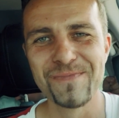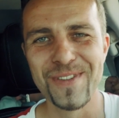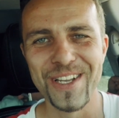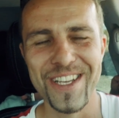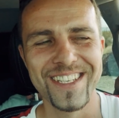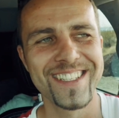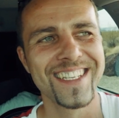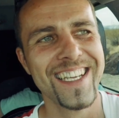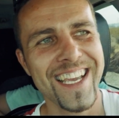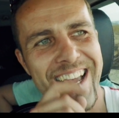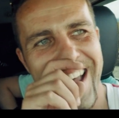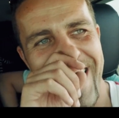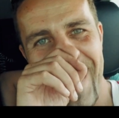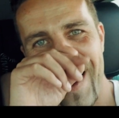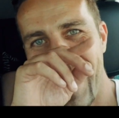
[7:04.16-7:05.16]
place.
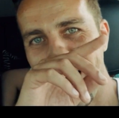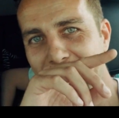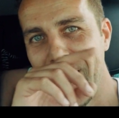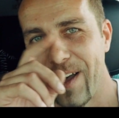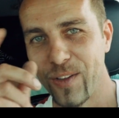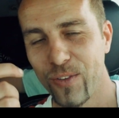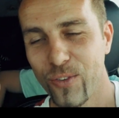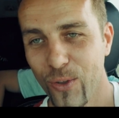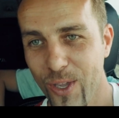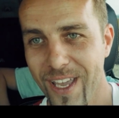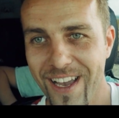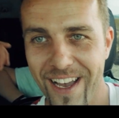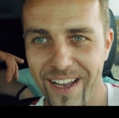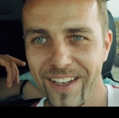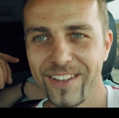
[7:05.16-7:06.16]
So
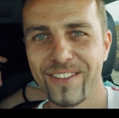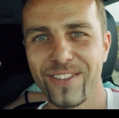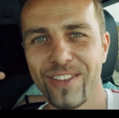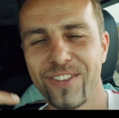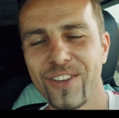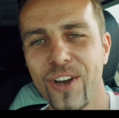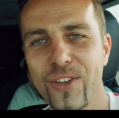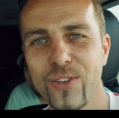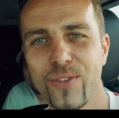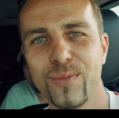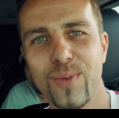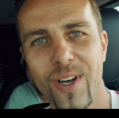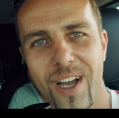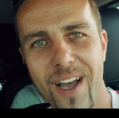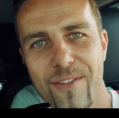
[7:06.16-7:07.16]
yeah, at the start of
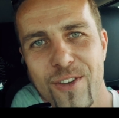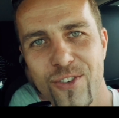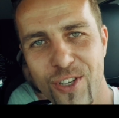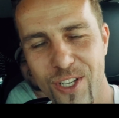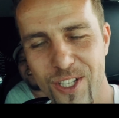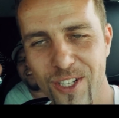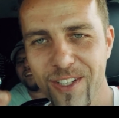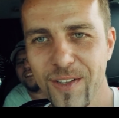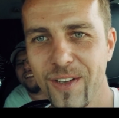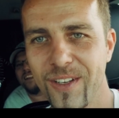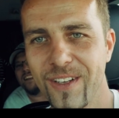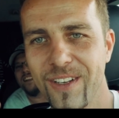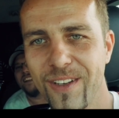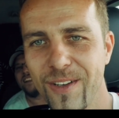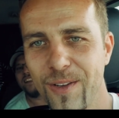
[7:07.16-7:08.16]
Mojave Trail,
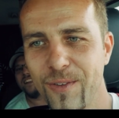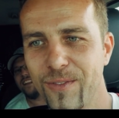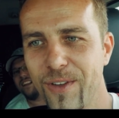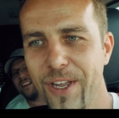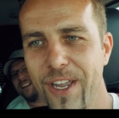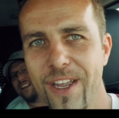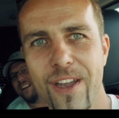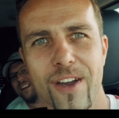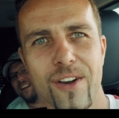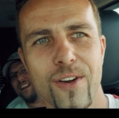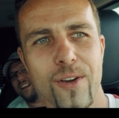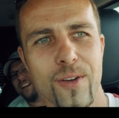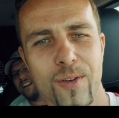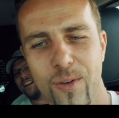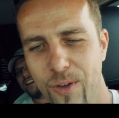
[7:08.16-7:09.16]
they
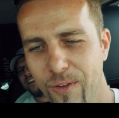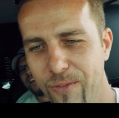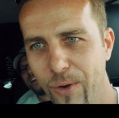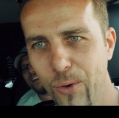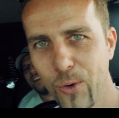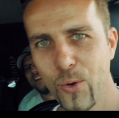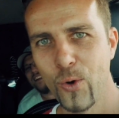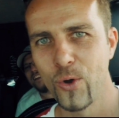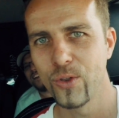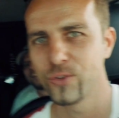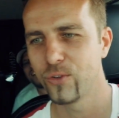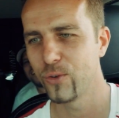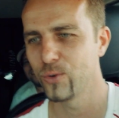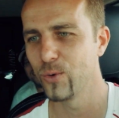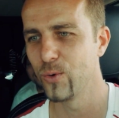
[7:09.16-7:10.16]
were going
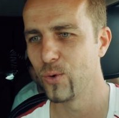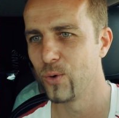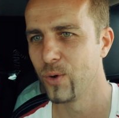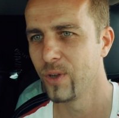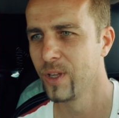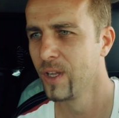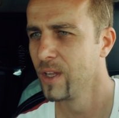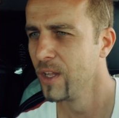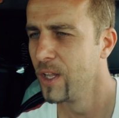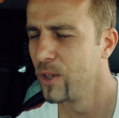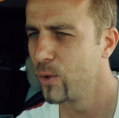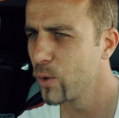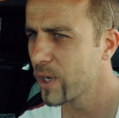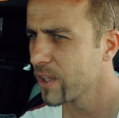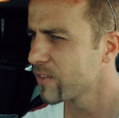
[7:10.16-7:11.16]
to
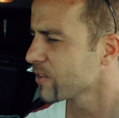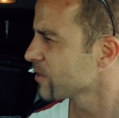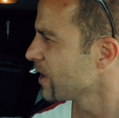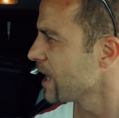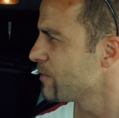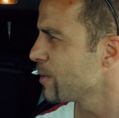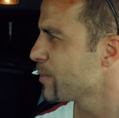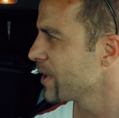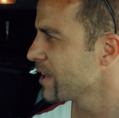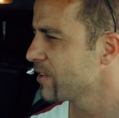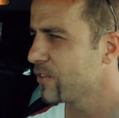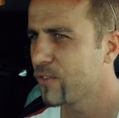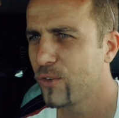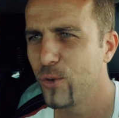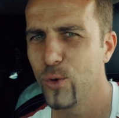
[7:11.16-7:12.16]
look at lava
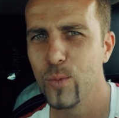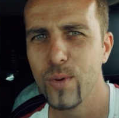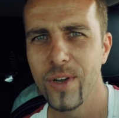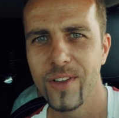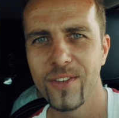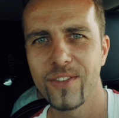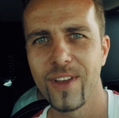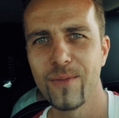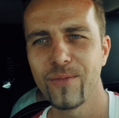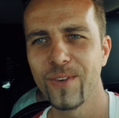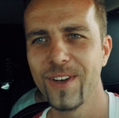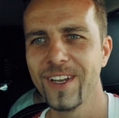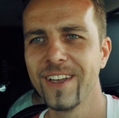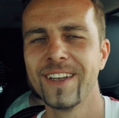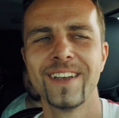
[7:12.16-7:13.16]
beds, tube,
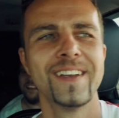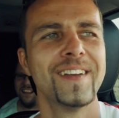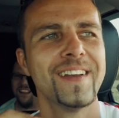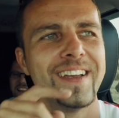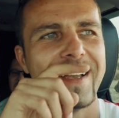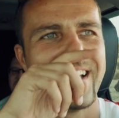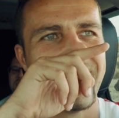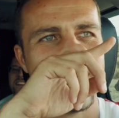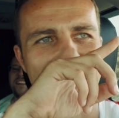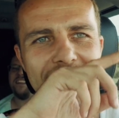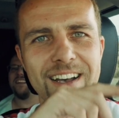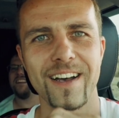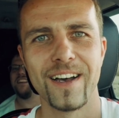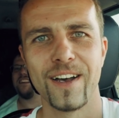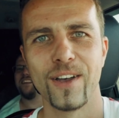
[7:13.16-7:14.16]
something.
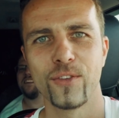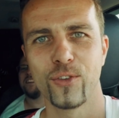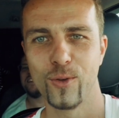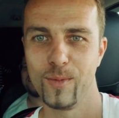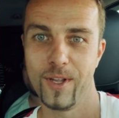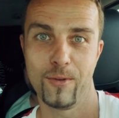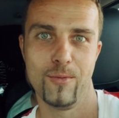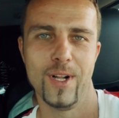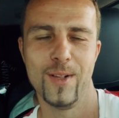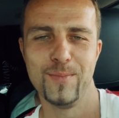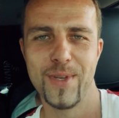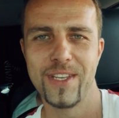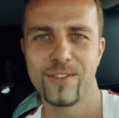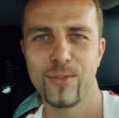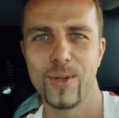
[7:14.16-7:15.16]
So I'm like, well,
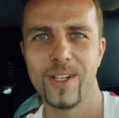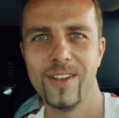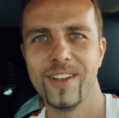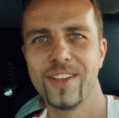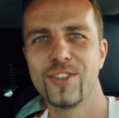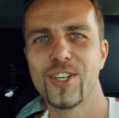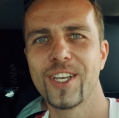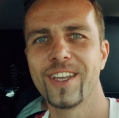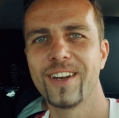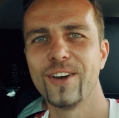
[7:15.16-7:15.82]
may as well check it